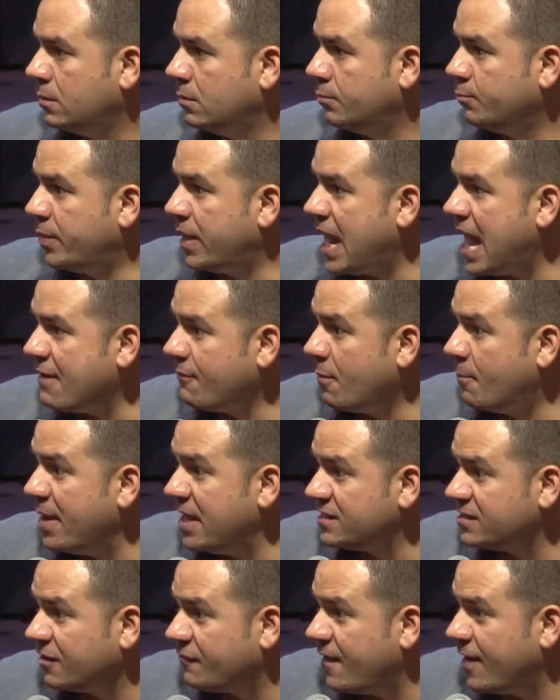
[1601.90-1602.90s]
But I have a
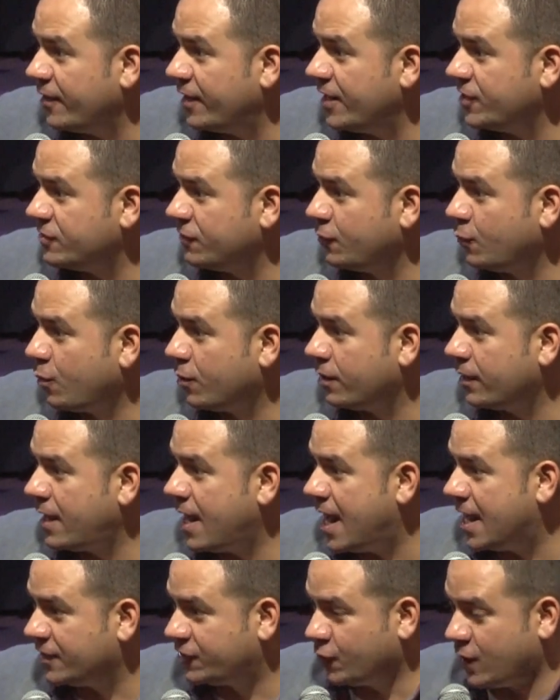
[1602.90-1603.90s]
basic foundation of the Word of
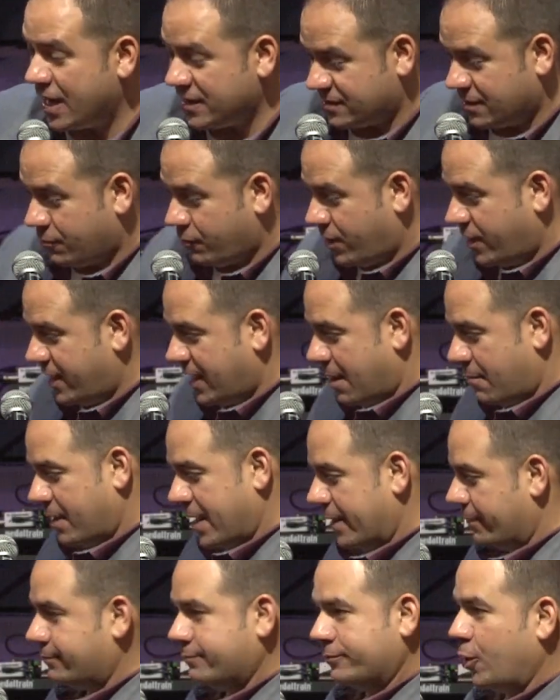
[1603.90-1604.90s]
God. So as I'm reading, I'm
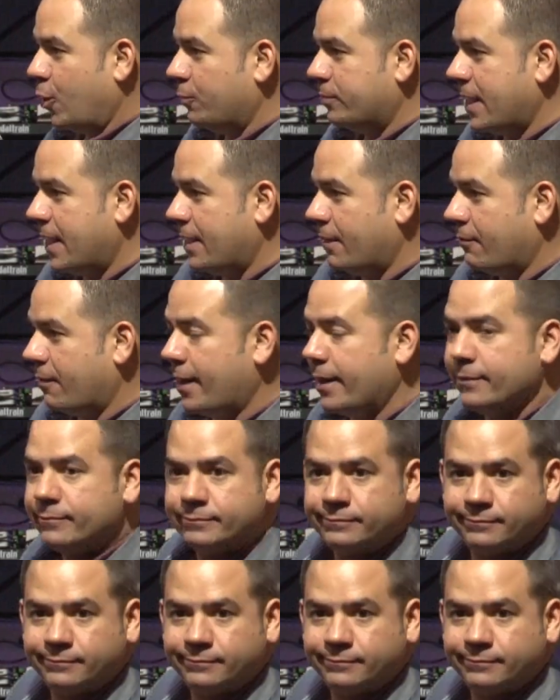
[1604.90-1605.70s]
like, nope, that ain't right.